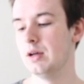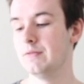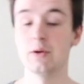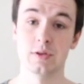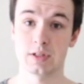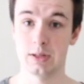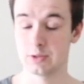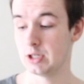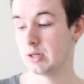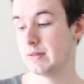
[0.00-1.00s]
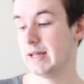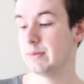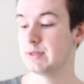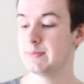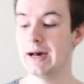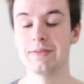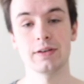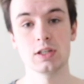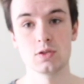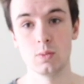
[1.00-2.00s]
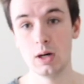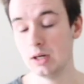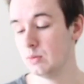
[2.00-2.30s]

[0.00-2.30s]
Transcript: photo sculpture that was by Francois